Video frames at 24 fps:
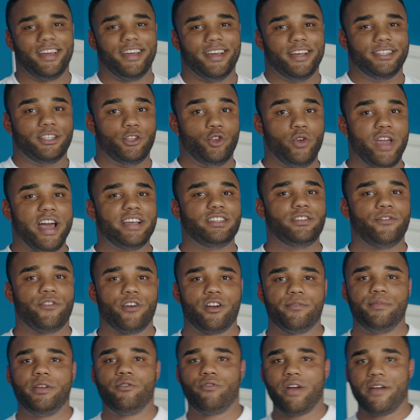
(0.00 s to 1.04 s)
So you guys have
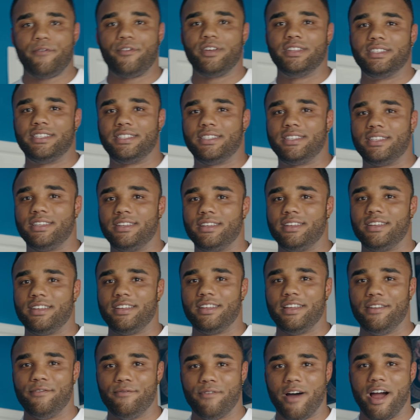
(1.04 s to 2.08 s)
heard me reference
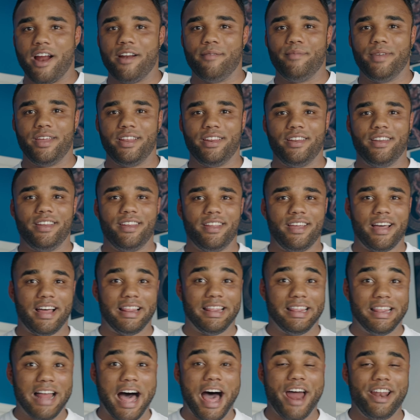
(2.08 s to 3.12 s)
environment a
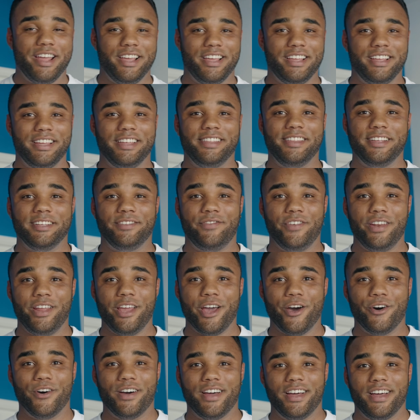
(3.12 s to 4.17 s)
lot in this
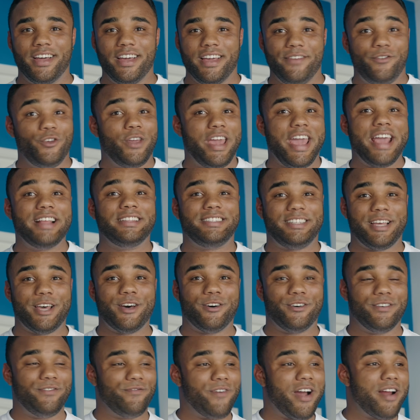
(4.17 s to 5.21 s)
video. If you can't
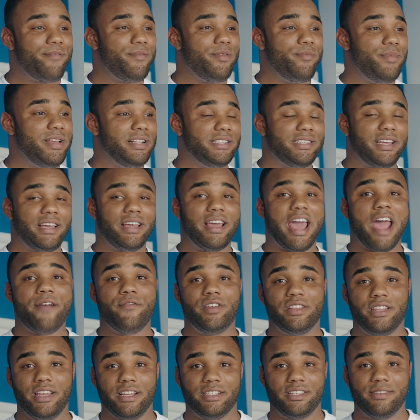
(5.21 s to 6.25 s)
tell, environment means
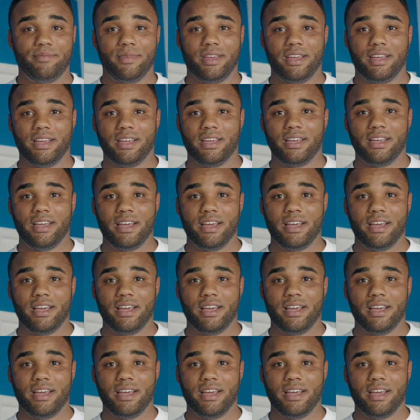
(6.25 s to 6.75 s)
everything to me.